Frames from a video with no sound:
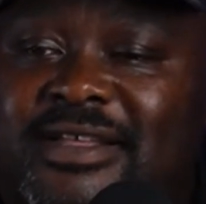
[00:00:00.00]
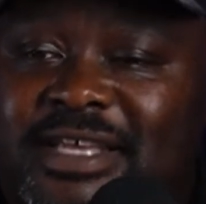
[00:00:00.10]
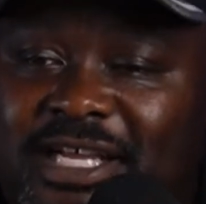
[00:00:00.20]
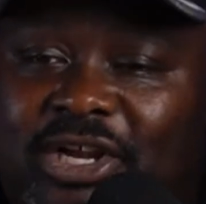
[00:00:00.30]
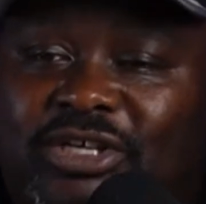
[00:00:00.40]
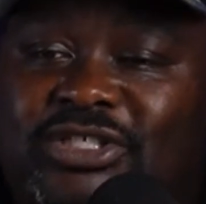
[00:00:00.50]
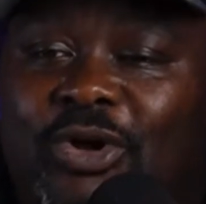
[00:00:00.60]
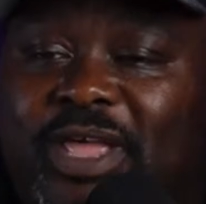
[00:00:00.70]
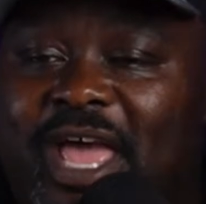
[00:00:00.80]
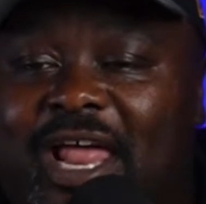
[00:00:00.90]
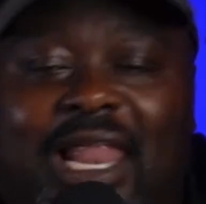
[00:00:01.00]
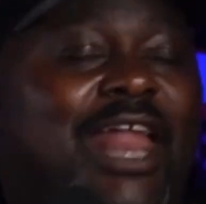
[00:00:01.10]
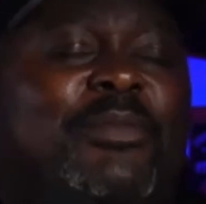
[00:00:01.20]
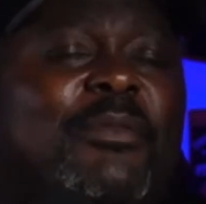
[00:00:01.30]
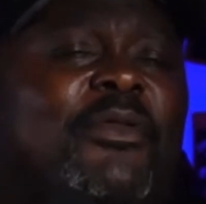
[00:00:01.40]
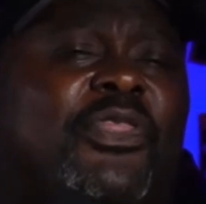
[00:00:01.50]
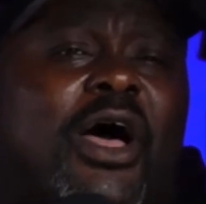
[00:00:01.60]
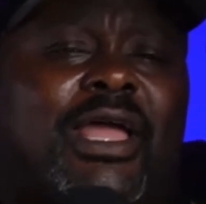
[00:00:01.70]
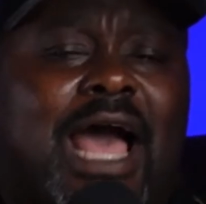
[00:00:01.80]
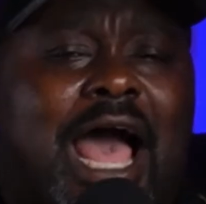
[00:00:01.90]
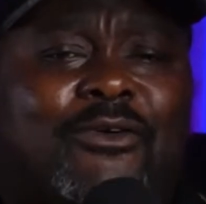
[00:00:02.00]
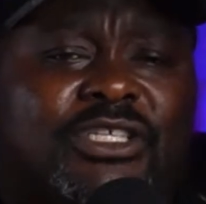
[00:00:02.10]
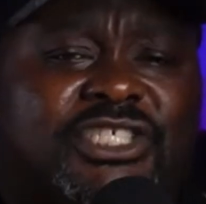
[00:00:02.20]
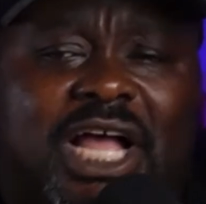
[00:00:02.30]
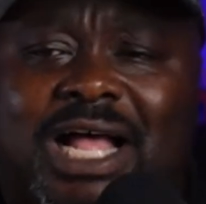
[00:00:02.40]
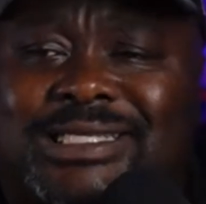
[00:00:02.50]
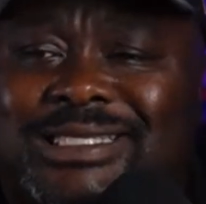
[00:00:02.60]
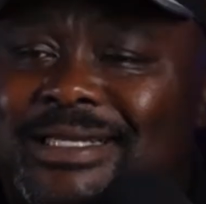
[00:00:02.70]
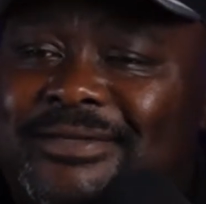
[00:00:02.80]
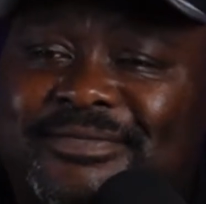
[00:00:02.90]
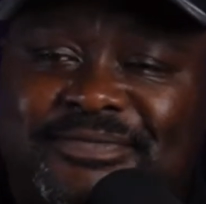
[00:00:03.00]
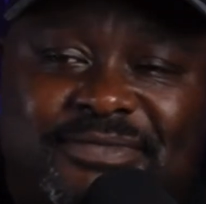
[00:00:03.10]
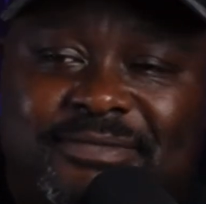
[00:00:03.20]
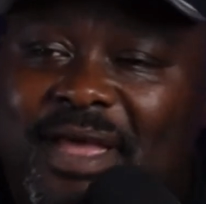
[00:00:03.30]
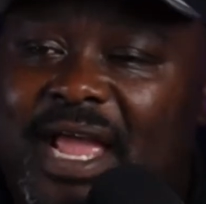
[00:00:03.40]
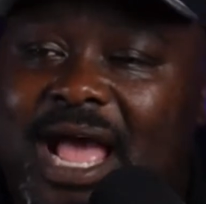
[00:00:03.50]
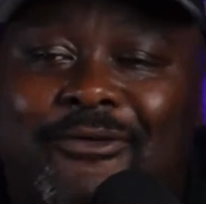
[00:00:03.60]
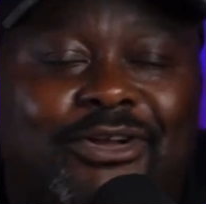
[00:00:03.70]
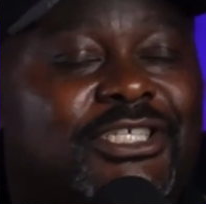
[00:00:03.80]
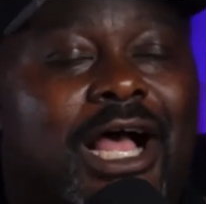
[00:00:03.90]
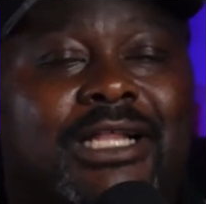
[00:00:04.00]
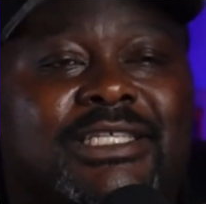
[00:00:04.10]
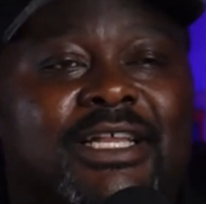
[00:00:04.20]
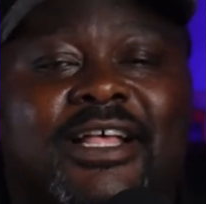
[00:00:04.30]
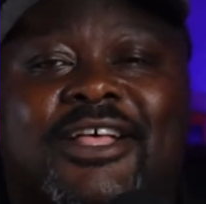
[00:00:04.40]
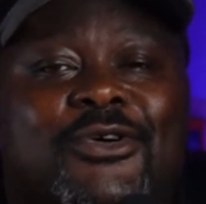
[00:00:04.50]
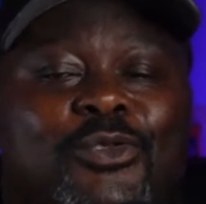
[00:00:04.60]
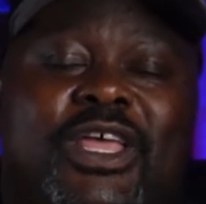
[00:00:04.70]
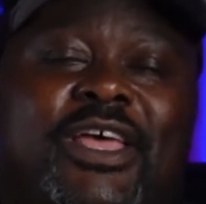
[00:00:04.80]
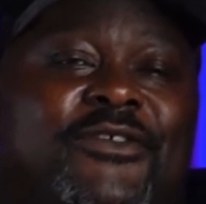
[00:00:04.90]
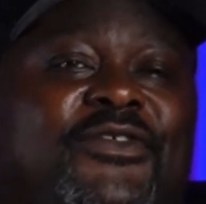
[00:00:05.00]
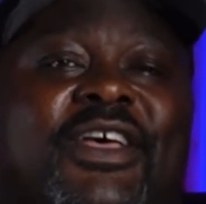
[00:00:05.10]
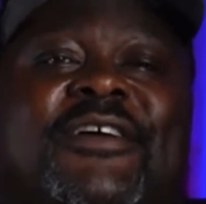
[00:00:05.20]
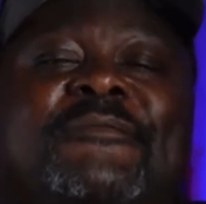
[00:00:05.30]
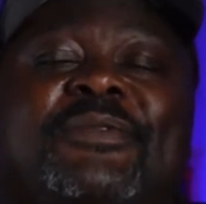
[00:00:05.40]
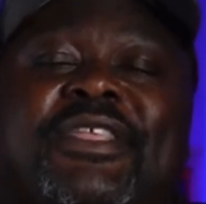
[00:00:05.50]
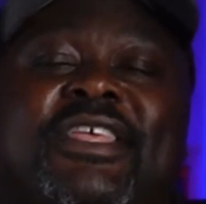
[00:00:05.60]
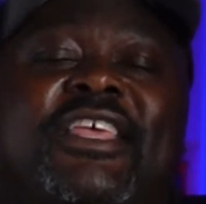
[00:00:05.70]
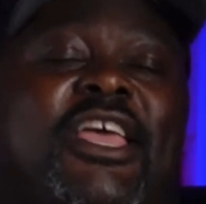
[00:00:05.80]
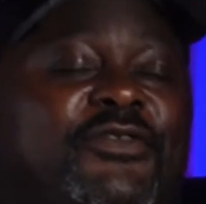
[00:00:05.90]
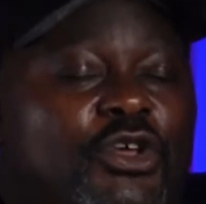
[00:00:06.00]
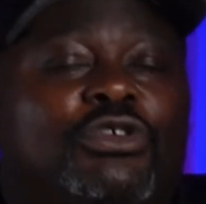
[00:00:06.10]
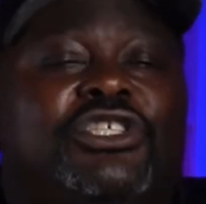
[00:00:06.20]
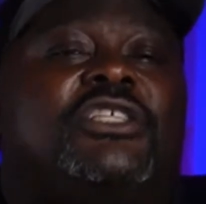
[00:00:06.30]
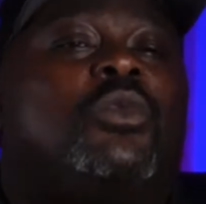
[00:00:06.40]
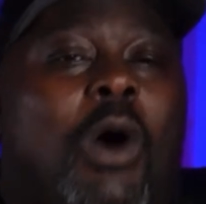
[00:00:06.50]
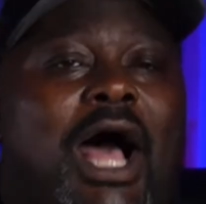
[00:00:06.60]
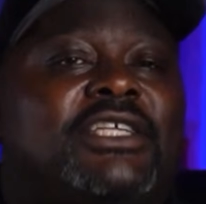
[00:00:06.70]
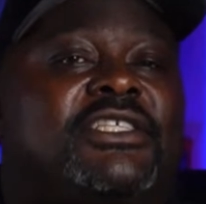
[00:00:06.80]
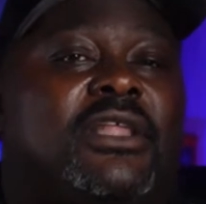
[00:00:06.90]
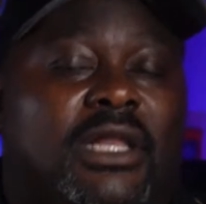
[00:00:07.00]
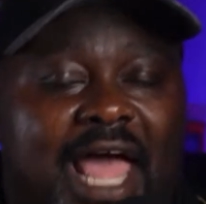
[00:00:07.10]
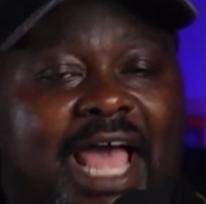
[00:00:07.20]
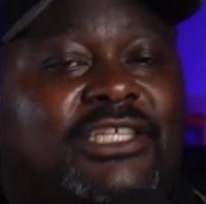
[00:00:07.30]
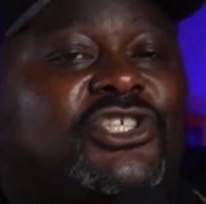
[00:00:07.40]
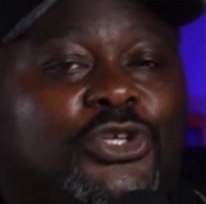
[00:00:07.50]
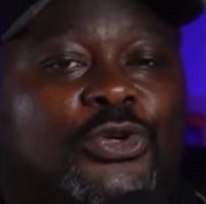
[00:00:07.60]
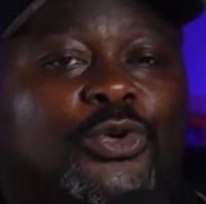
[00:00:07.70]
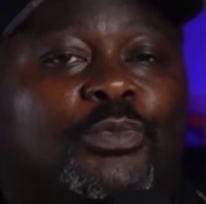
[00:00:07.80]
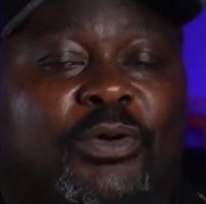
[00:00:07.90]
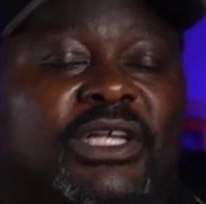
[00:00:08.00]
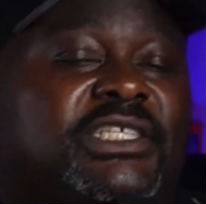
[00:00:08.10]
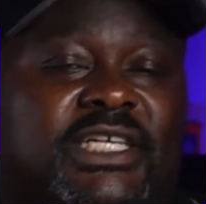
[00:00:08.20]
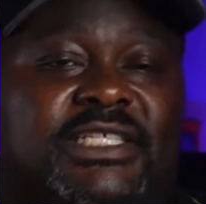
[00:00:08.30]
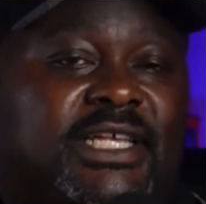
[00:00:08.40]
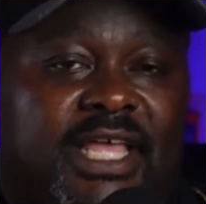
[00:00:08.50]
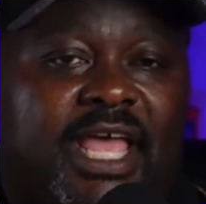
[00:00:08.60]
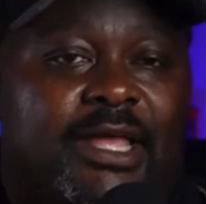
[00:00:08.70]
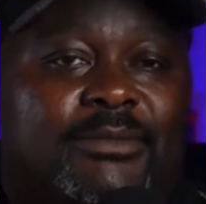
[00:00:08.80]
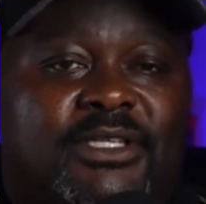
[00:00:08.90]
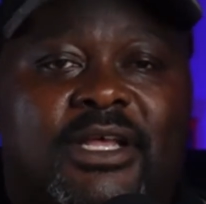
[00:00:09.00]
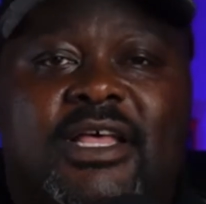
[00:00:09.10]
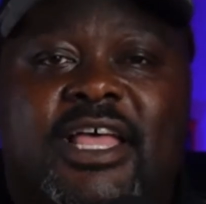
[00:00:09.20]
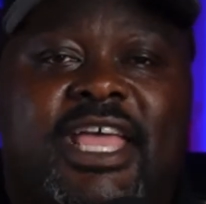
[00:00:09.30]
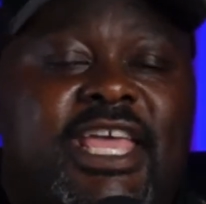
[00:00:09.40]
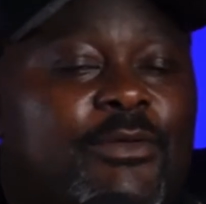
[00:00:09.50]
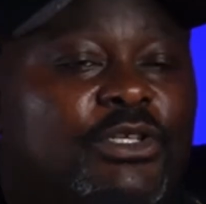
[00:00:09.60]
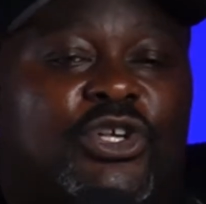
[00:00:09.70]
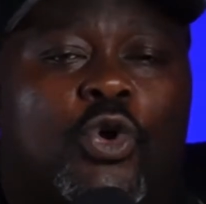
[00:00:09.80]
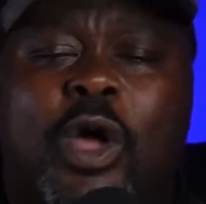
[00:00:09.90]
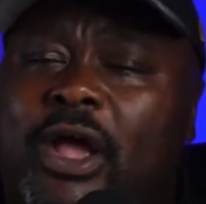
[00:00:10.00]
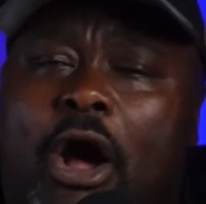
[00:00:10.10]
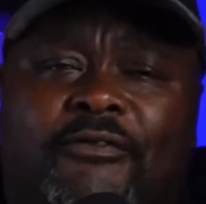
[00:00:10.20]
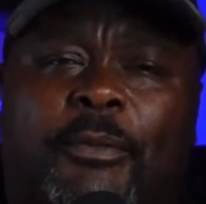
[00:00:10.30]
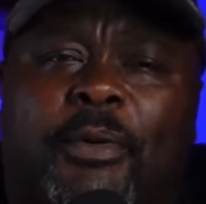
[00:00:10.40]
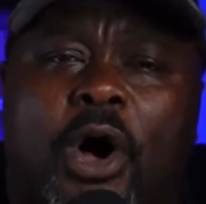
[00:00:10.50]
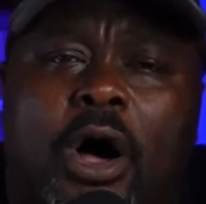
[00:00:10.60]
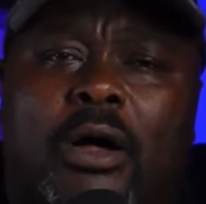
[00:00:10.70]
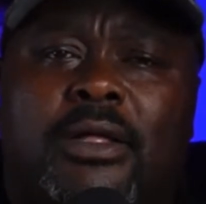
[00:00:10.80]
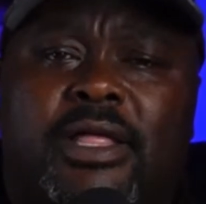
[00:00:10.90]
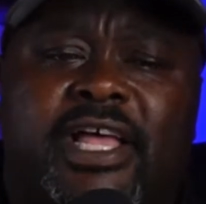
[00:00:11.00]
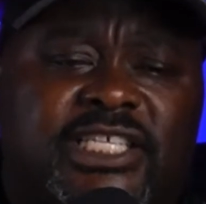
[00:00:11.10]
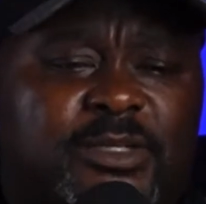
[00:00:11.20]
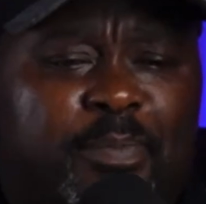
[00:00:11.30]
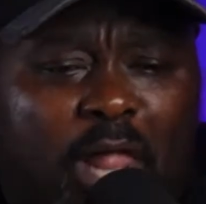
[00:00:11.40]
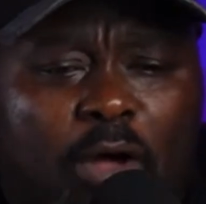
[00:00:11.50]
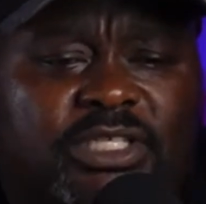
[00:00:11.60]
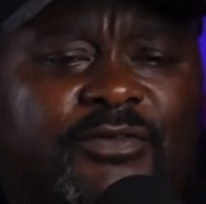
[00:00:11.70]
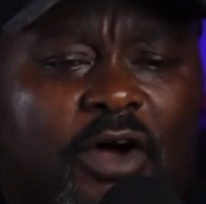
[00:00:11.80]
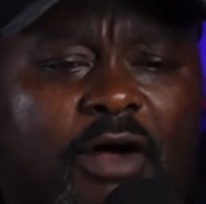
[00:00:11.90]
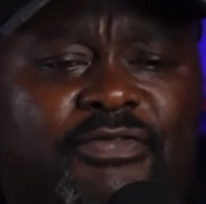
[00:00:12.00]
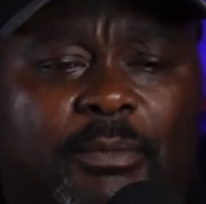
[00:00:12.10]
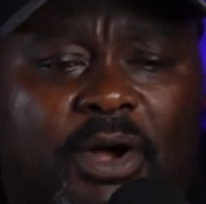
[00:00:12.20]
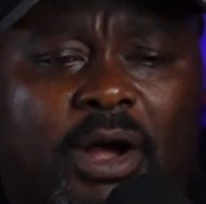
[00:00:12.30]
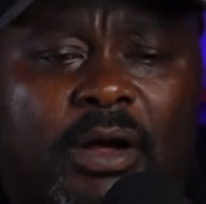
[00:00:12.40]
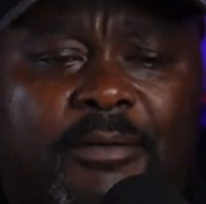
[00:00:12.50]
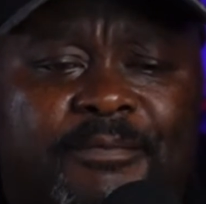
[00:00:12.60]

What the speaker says: A lot of people thought Kyron Johnson. Man, Kyron Johnson, if you just watch the last 2 preseason games, He was quick off the ball, explosive off the ball.